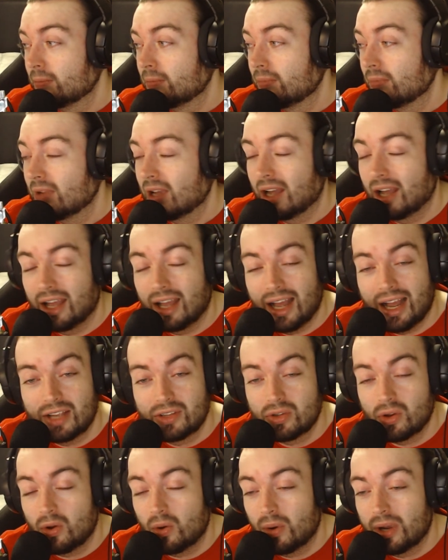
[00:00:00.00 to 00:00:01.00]
As
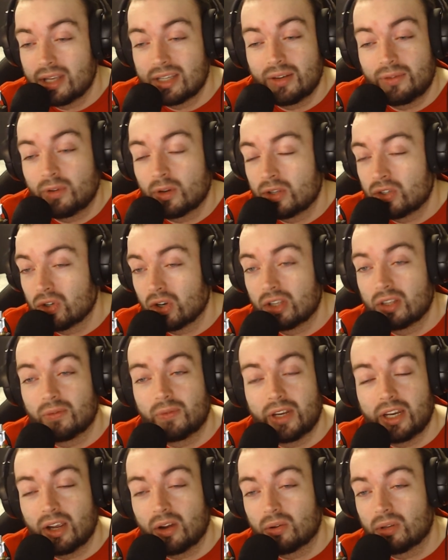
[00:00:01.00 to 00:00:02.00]
always, if you enjoyed the
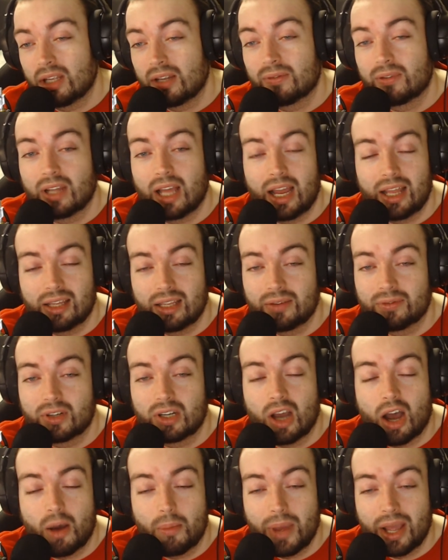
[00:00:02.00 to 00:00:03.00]
video, leave a like, leave a
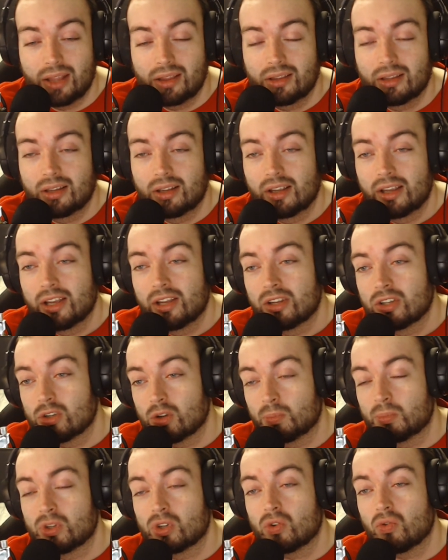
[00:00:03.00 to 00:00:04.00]
comment,
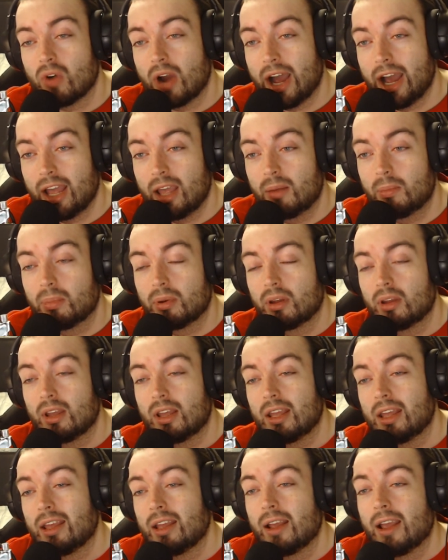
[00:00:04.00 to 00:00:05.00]
subscribe.
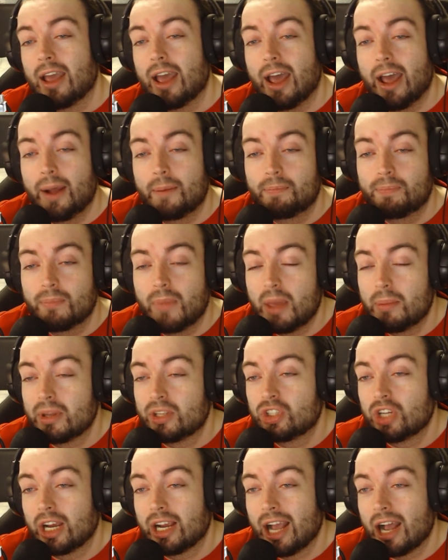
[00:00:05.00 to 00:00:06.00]
Maybe
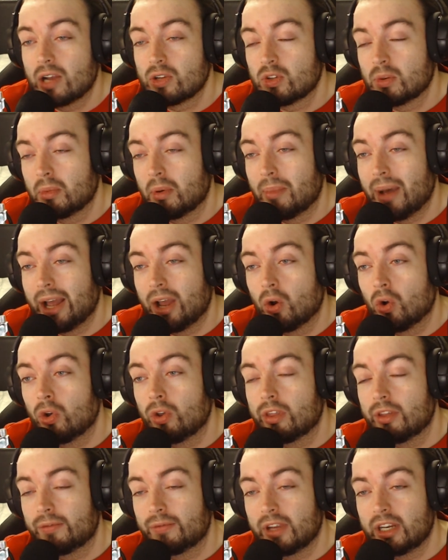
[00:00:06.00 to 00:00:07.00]
check out some of my
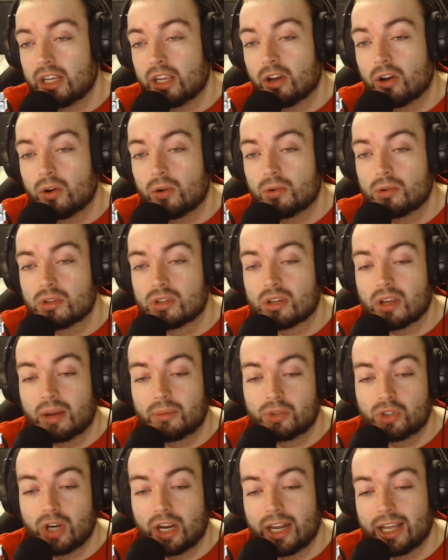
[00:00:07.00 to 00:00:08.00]
other videos. I'm
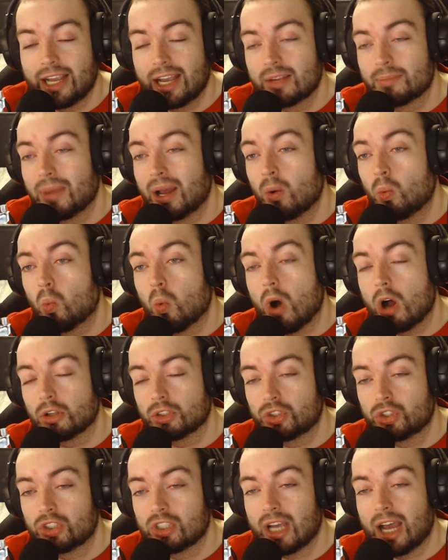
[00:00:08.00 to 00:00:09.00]
trying to get my
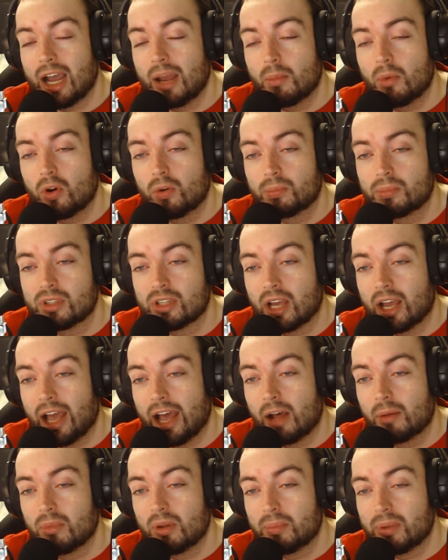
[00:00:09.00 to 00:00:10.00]
watch time up to
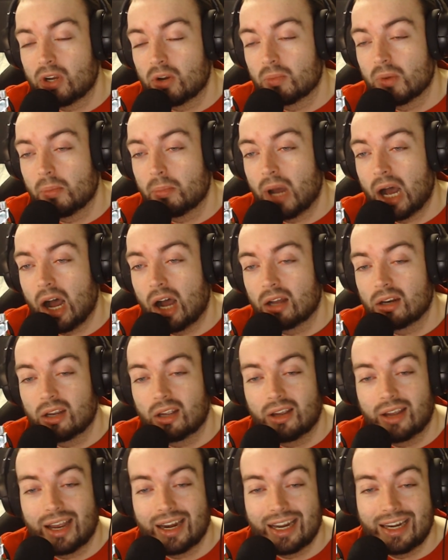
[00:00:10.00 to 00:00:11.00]
help me become a
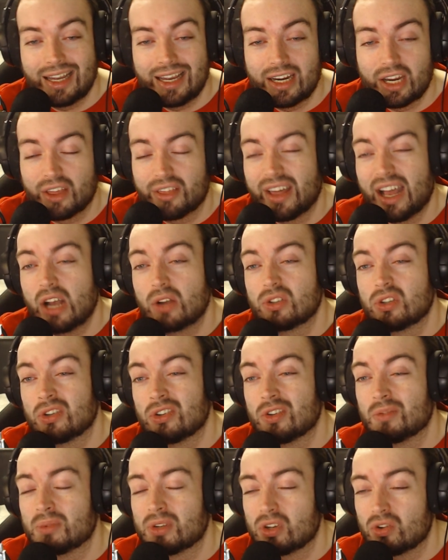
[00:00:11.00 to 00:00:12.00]
partner, and I need 1,000
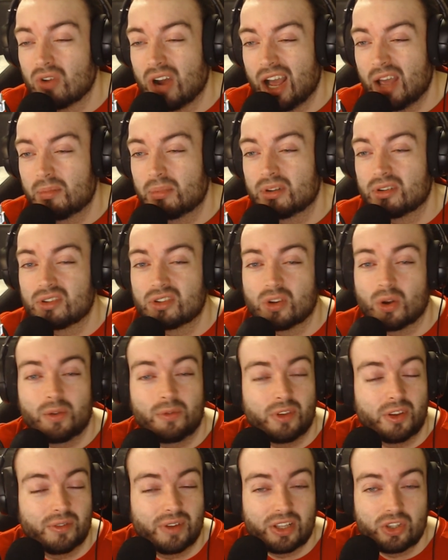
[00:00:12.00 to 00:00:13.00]
subscribers. So if
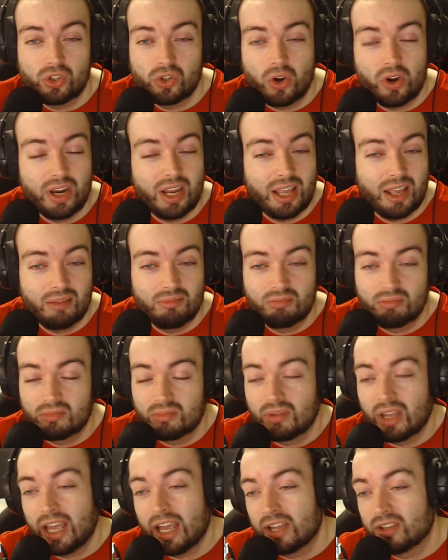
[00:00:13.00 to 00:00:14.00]
you've enjoyed it,
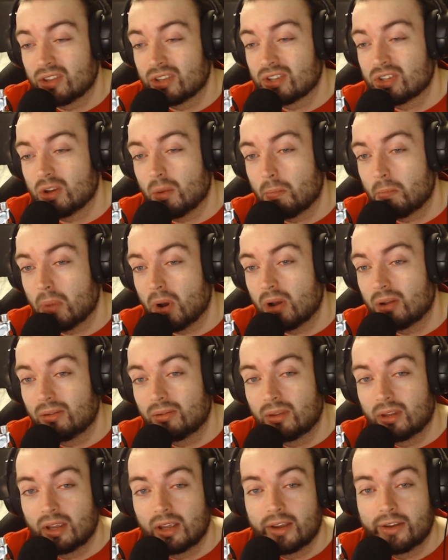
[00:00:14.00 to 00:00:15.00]
hit the sub button.
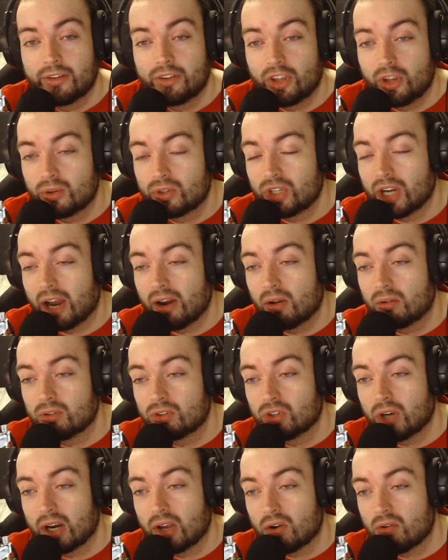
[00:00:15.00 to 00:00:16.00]
New channel,
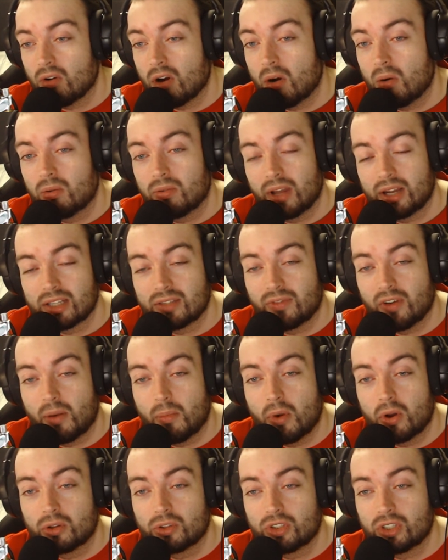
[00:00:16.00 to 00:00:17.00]
trying to grow. Thanks very
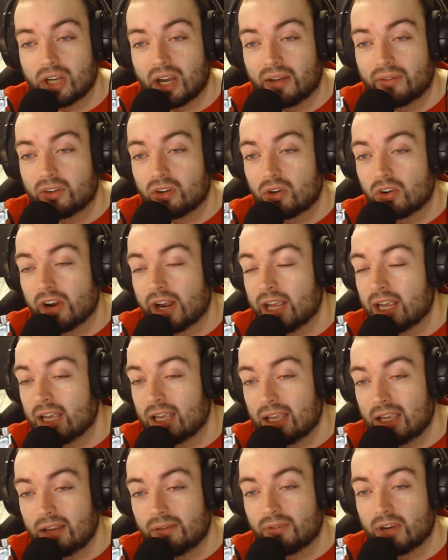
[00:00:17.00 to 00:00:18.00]
much. Have a great
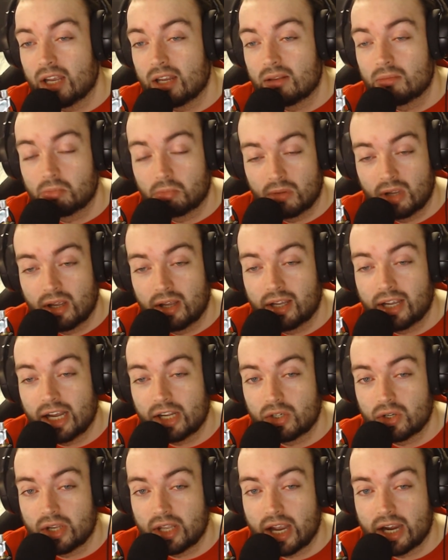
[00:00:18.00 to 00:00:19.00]
evening. Catch
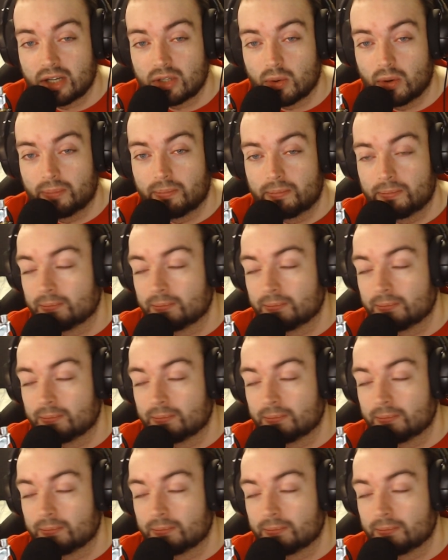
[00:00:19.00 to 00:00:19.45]
you on the next one.